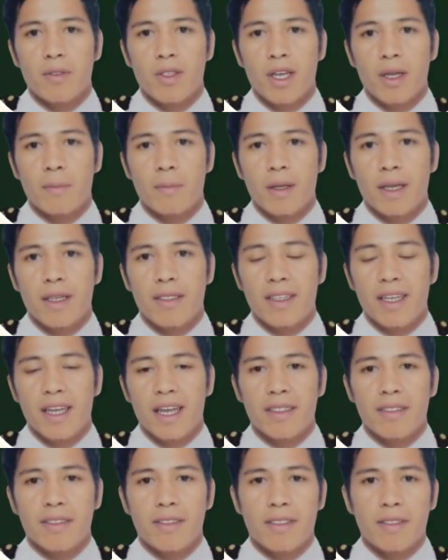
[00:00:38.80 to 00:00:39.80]
GM
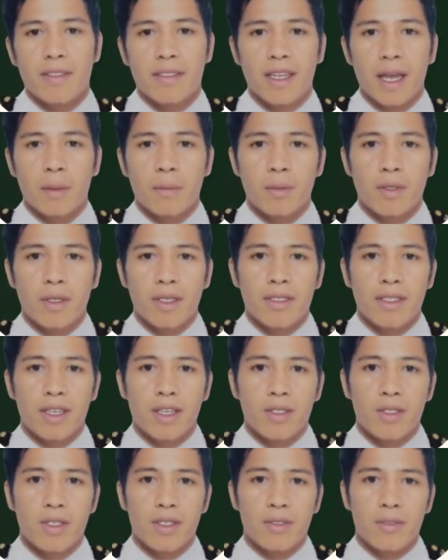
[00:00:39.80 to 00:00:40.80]
indicates a stable
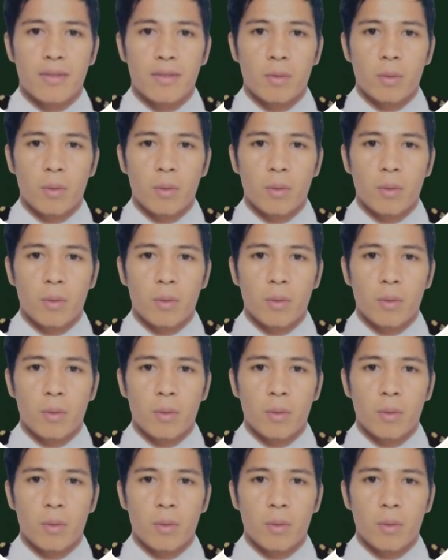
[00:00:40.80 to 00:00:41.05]
condition,